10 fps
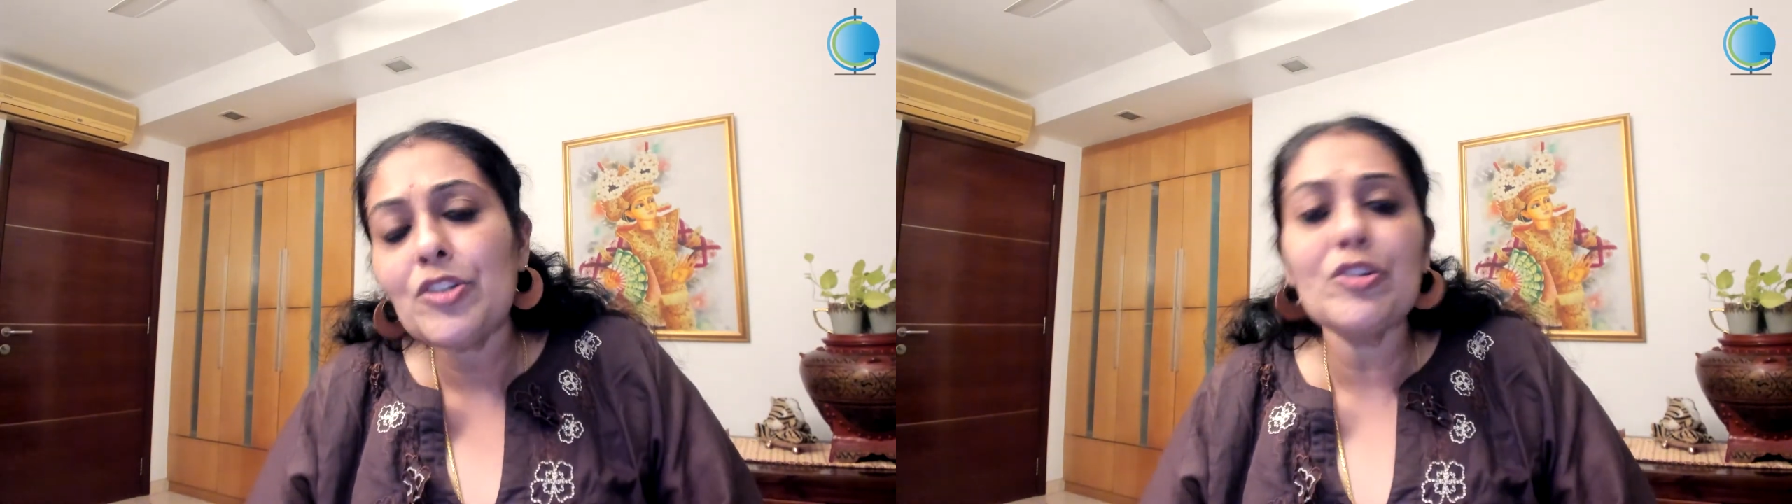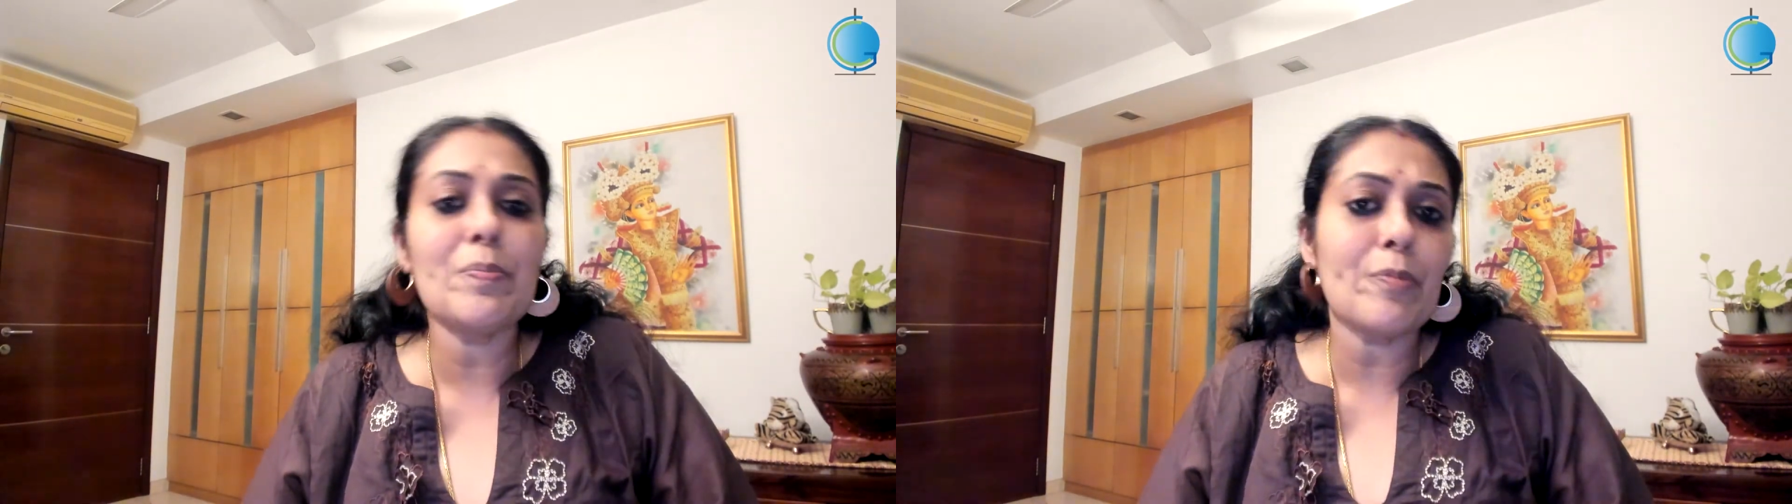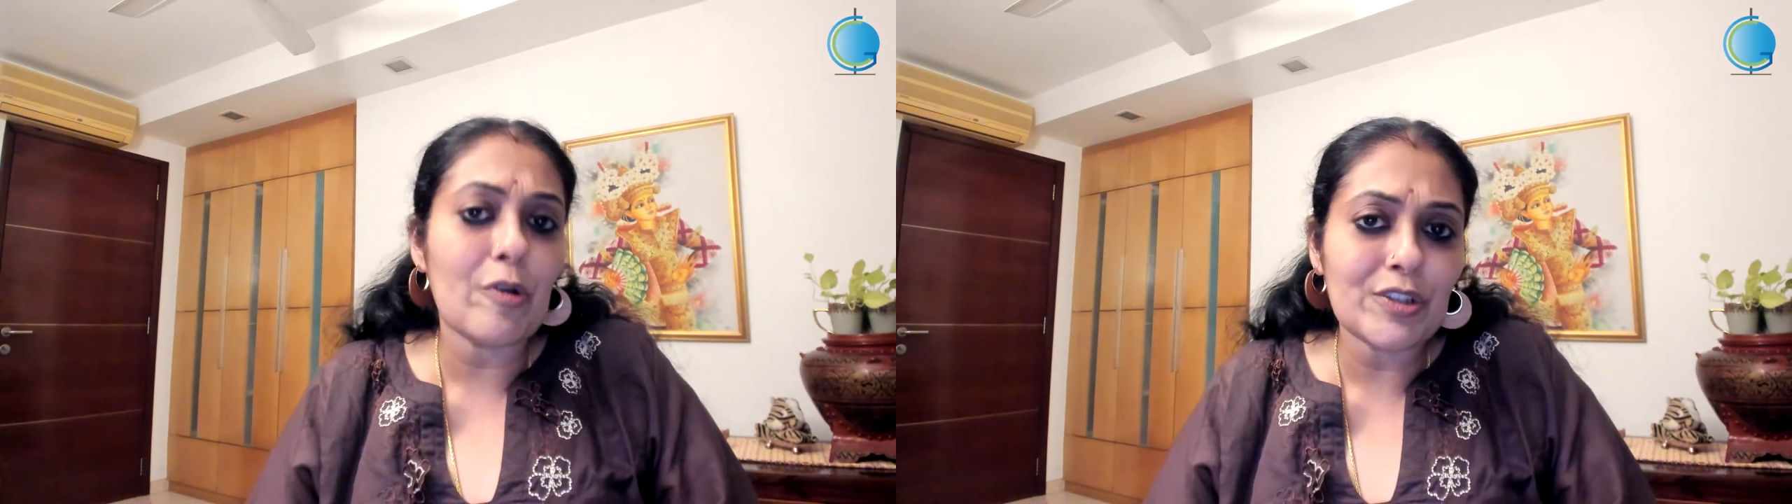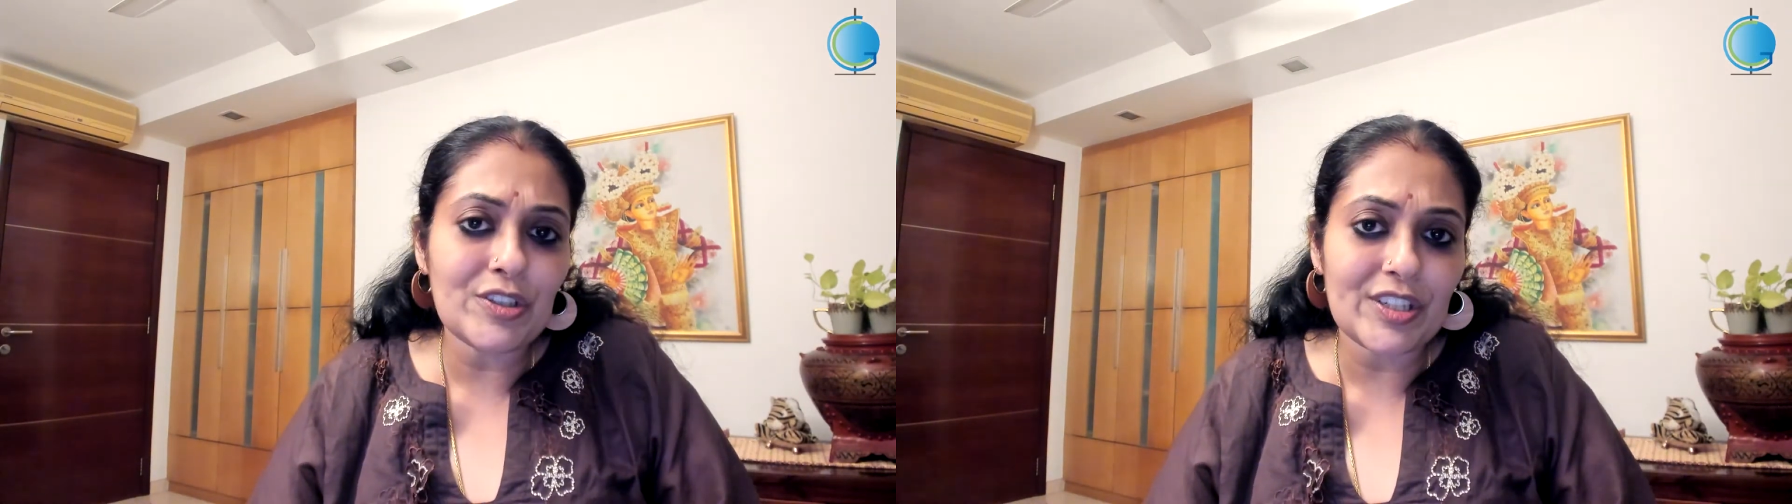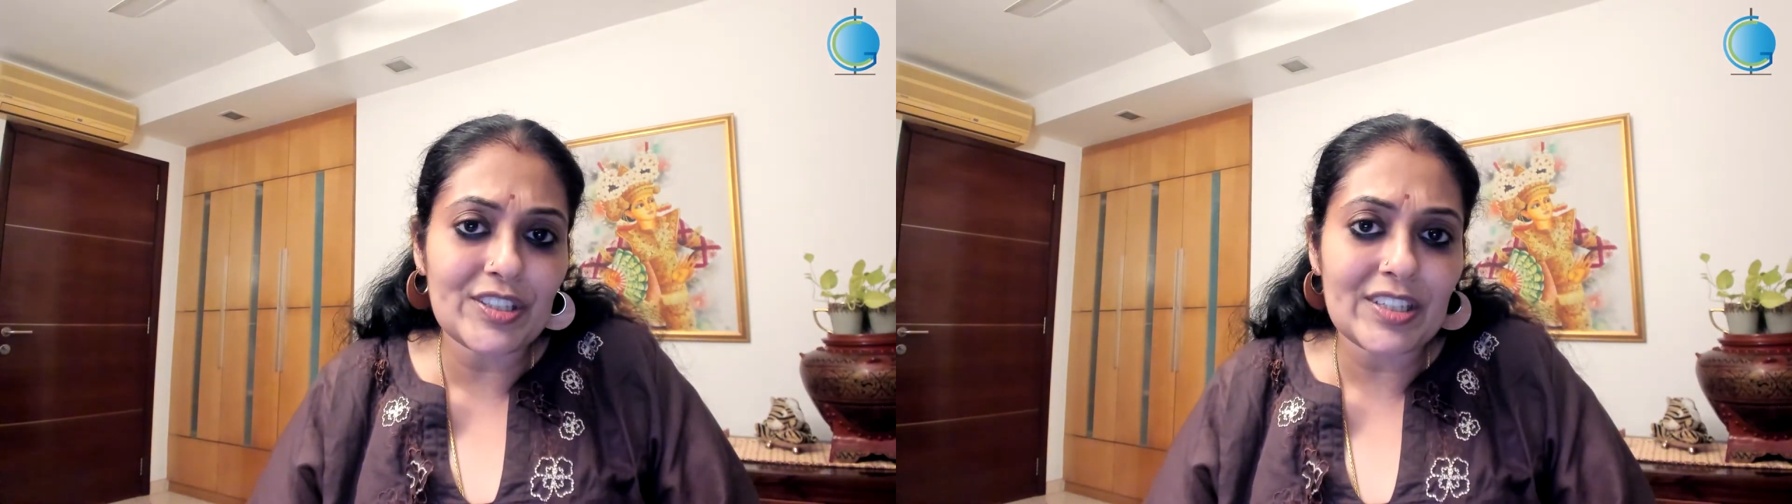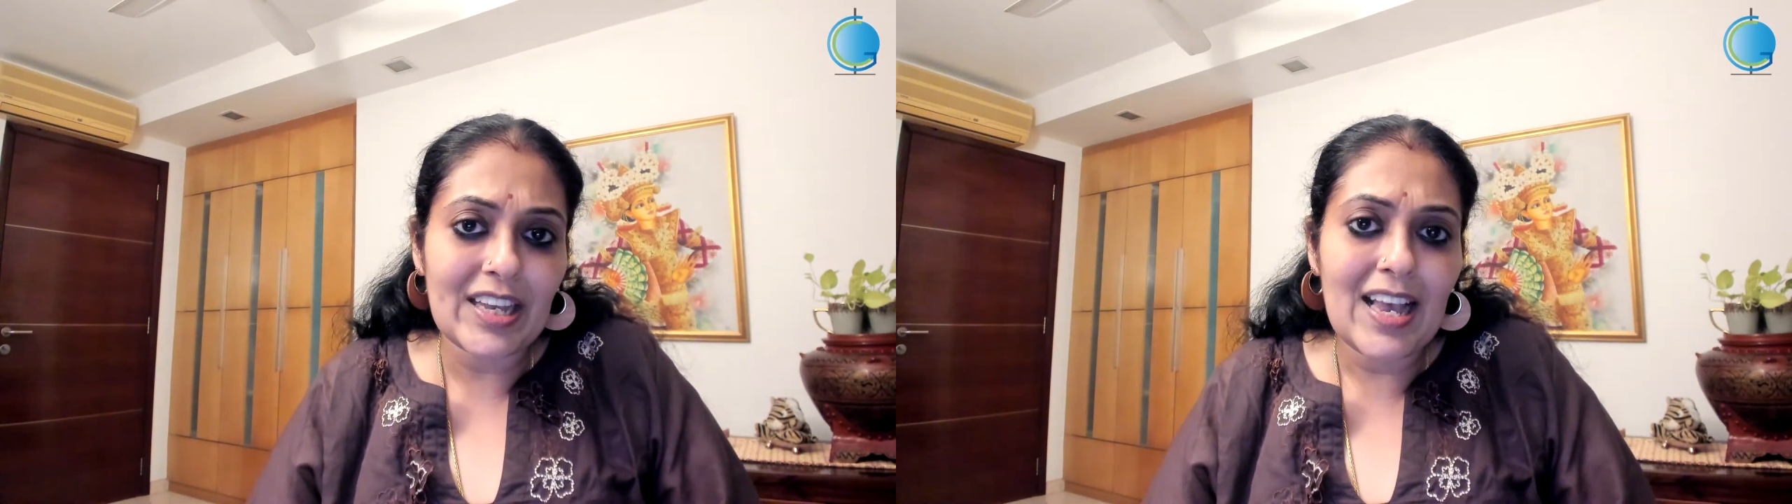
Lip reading: to the process.